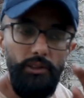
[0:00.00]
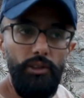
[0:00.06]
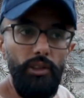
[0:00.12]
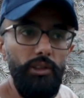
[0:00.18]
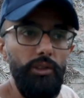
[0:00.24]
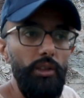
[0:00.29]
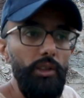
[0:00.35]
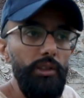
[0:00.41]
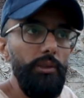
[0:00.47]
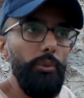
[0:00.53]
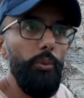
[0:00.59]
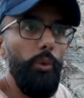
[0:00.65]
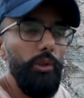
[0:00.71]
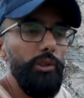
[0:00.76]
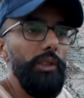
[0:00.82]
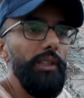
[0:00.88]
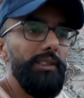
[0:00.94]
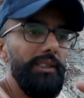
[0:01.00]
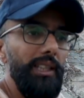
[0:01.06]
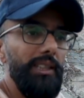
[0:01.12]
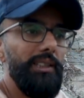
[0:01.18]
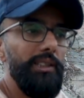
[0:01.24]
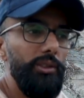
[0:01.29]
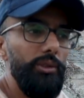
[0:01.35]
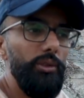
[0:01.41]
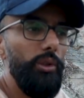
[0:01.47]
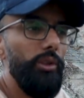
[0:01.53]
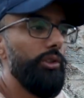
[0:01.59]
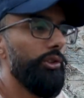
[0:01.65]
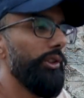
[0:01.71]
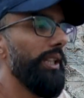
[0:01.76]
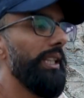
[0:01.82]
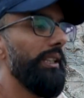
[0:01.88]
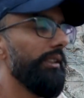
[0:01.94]
just because the water is actually so
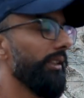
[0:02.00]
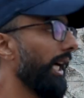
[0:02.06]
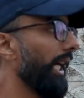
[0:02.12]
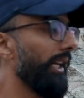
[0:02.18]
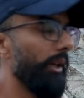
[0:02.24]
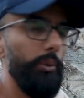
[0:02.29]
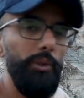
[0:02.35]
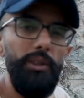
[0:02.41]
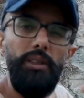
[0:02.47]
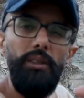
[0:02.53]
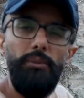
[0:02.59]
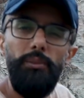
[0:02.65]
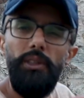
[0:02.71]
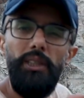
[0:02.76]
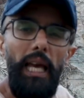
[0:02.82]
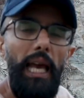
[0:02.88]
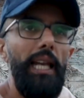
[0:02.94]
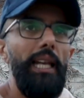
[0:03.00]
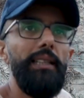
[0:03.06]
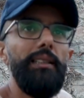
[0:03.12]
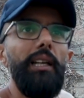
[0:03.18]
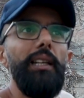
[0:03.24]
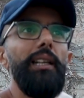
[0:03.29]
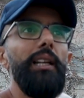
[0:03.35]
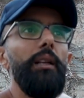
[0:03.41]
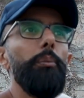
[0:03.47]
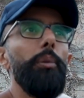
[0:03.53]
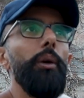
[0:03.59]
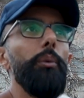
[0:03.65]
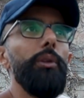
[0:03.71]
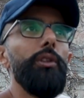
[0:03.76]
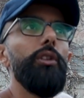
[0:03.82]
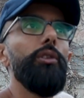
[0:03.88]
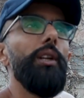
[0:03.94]
green, and I wanted to just highlight that a little
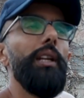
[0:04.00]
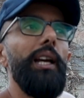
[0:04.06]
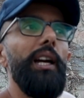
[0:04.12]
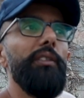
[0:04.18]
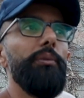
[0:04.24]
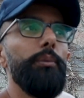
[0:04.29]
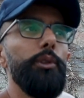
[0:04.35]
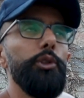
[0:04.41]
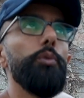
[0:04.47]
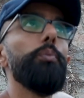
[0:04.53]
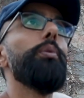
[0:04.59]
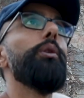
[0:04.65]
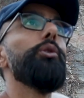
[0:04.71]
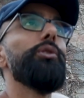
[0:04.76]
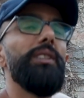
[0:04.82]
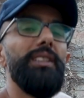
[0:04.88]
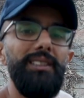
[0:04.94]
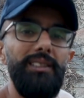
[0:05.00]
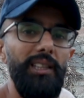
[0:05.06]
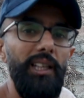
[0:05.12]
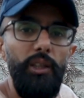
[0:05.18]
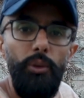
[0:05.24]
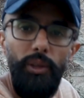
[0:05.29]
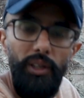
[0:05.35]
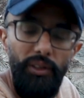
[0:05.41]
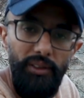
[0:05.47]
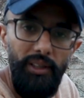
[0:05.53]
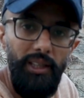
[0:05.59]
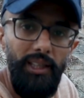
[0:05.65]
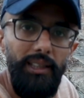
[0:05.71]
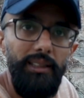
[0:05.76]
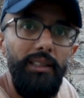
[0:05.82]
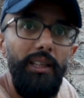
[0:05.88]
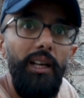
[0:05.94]
bit. We don't really have much blues in the sky or anything
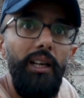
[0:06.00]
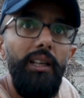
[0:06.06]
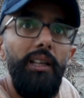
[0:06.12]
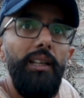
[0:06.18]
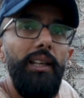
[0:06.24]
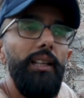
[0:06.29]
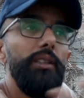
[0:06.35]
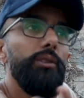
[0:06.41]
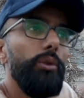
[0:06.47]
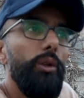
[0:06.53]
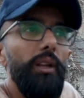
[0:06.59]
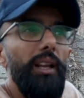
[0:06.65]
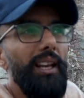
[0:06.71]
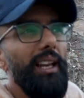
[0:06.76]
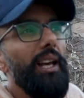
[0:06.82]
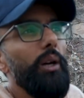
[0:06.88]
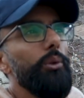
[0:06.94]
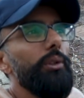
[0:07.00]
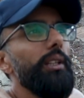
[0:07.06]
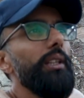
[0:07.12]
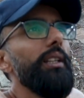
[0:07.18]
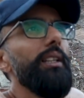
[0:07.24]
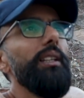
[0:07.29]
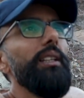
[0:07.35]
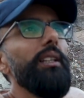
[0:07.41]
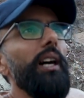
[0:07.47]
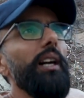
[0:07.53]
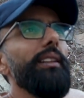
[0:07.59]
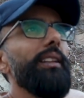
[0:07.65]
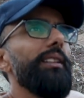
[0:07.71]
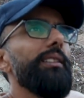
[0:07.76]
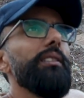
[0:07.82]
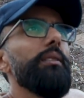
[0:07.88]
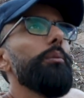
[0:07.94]
like that. It's all cloudy,
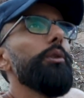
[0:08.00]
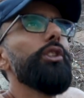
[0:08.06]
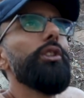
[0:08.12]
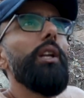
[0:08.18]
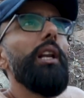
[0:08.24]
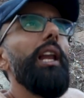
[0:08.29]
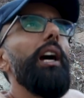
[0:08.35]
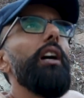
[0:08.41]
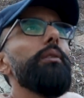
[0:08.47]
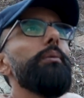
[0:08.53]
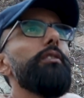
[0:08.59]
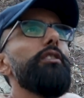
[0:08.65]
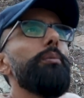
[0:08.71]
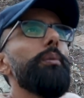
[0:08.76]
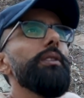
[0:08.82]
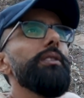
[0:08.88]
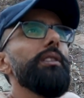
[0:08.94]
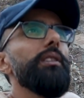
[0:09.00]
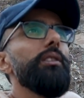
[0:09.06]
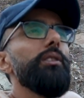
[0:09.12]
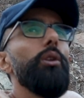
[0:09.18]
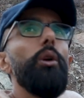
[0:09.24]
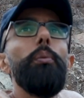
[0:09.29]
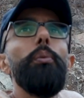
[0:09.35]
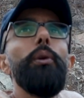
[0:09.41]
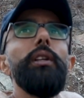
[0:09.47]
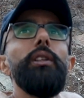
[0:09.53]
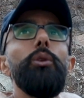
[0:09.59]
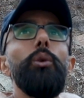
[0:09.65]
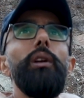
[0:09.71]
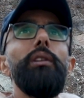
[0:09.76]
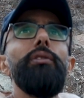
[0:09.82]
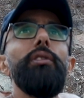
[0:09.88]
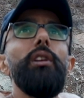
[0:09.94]
and there isn't much cloud movement, so there's no point
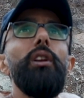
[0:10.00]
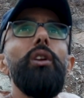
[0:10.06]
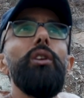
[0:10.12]
going for a